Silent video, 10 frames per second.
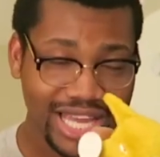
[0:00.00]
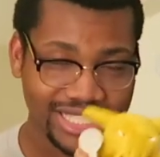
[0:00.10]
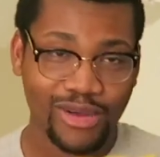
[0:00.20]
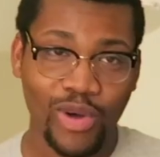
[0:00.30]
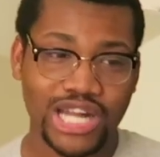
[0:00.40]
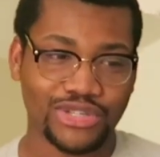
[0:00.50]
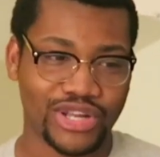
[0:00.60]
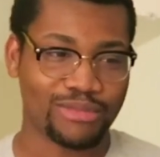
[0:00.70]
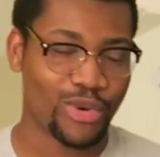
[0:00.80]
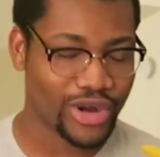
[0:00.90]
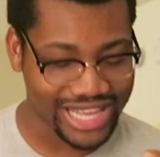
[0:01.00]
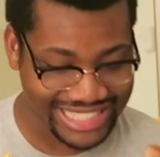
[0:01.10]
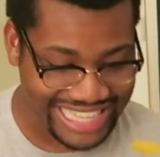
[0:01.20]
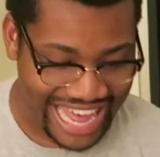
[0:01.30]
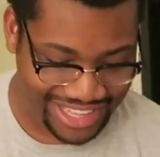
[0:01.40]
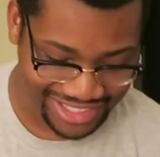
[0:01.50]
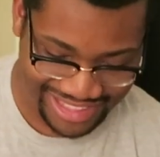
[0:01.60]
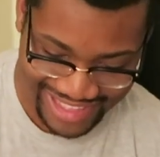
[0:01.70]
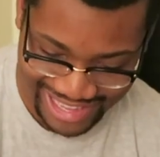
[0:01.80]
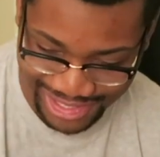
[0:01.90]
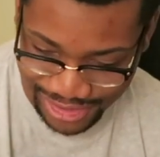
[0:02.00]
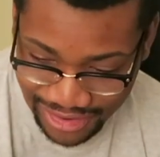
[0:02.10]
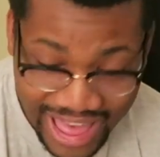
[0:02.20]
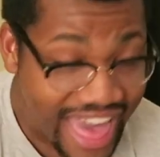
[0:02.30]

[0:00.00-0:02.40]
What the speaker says: Because I watch Rick and Morty, exactly. Thank you.